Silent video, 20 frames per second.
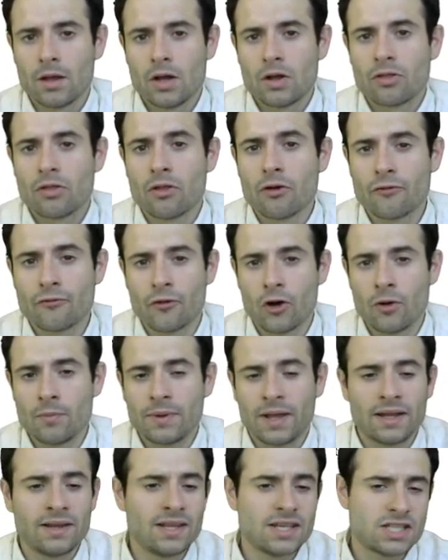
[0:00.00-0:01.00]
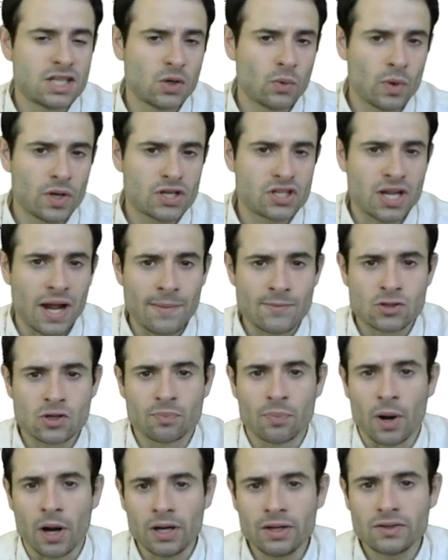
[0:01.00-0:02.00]
The firm can distinguish types
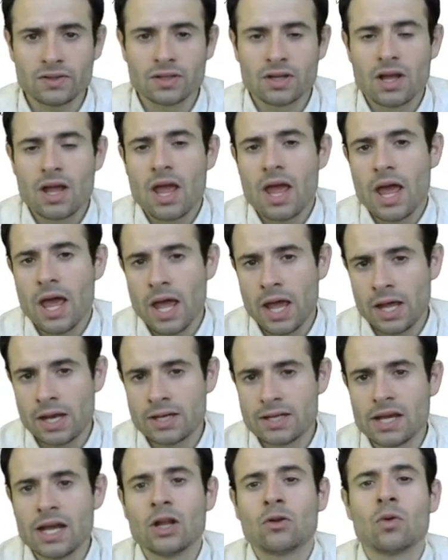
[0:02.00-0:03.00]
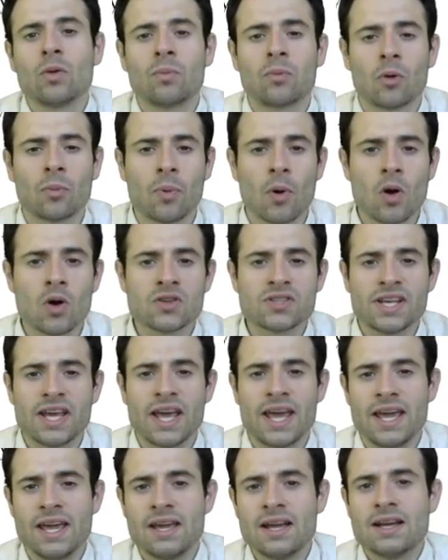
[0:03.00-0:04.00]
apart and it will propose
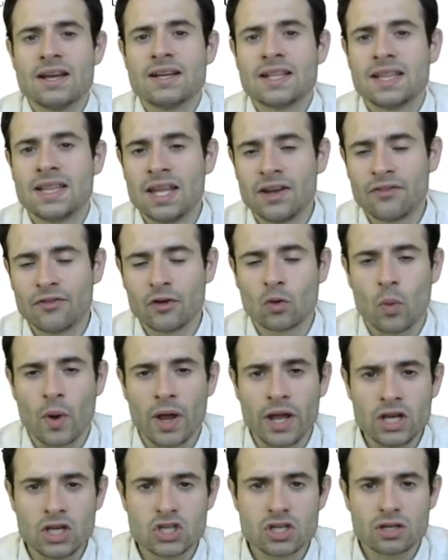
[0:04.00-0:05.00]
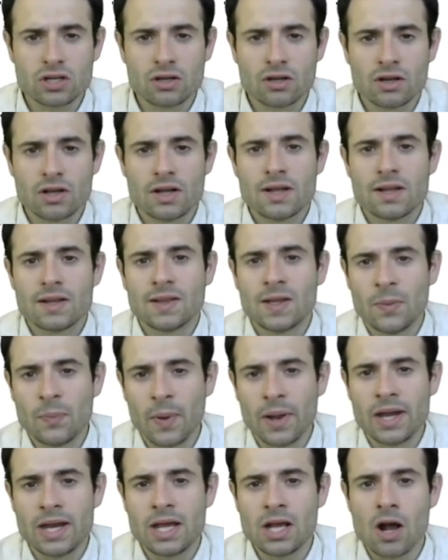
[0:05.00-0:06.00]
a different wage
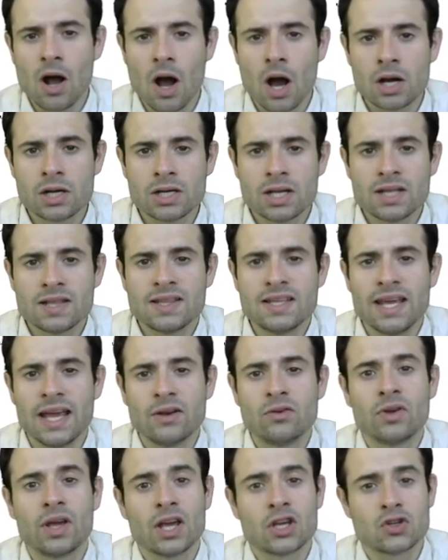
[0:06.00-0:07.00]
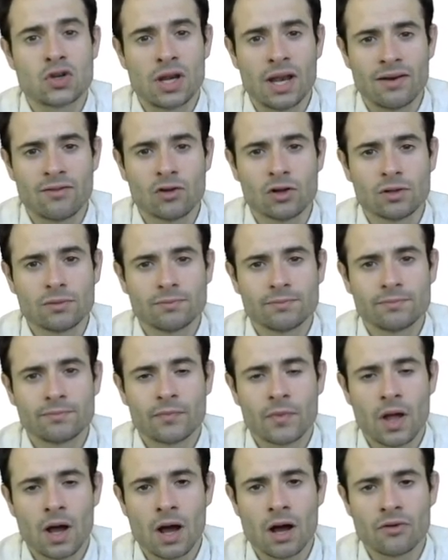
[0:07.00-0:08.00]
depending on the education level
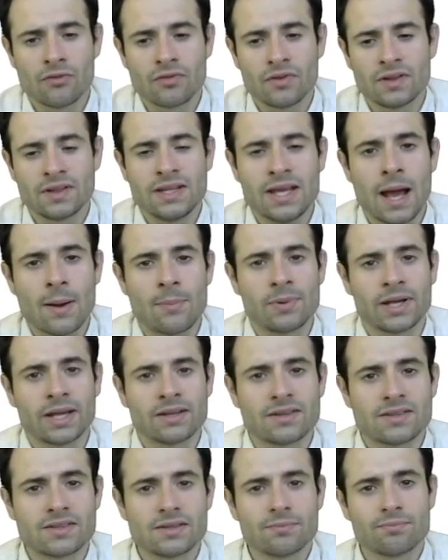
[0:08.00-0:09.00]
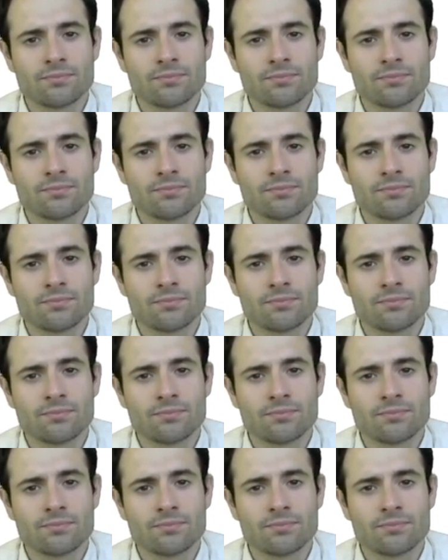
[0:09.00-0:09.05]
of the applicant.